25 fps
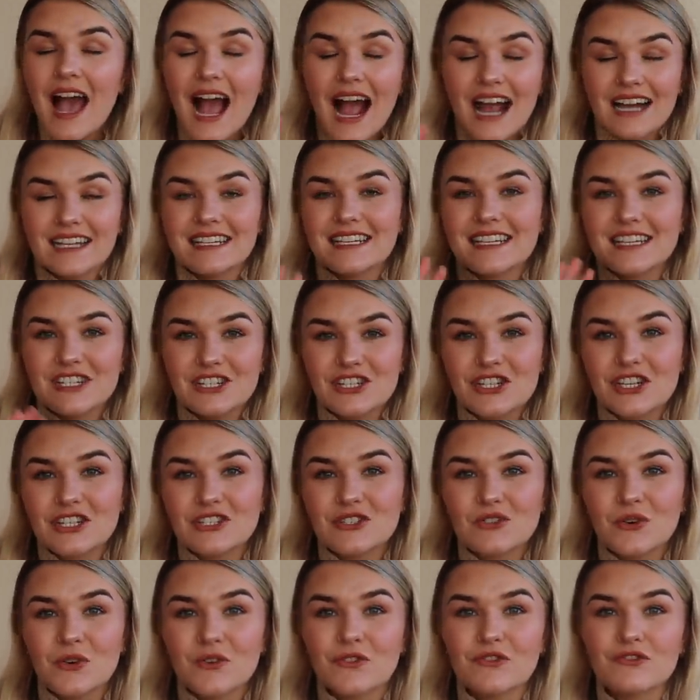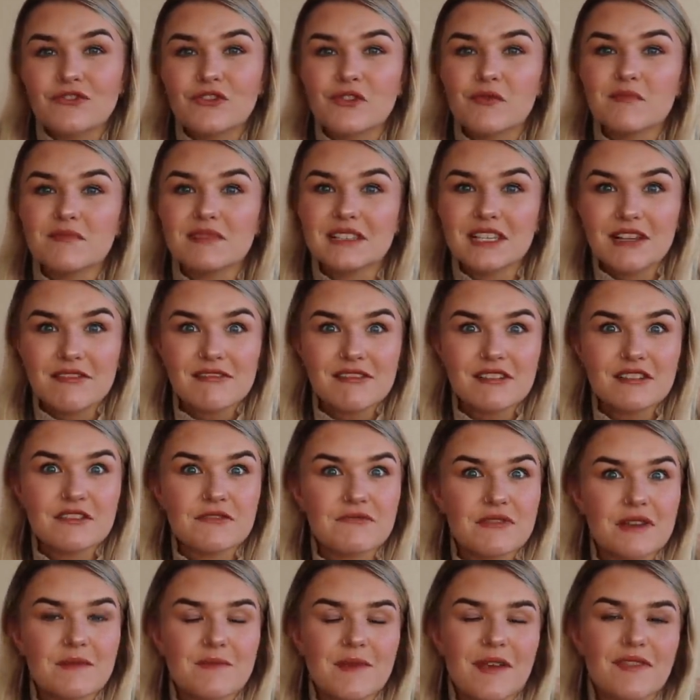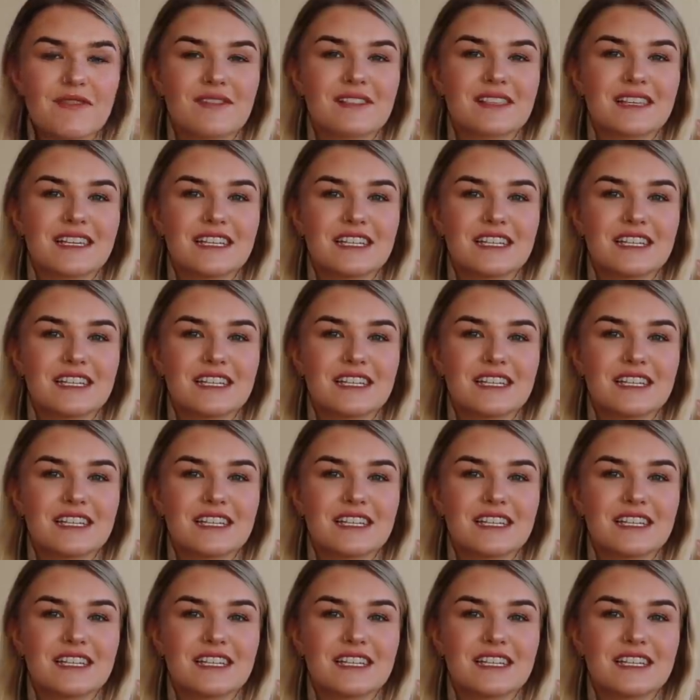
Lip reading: And he's just gone from 0 to 3 months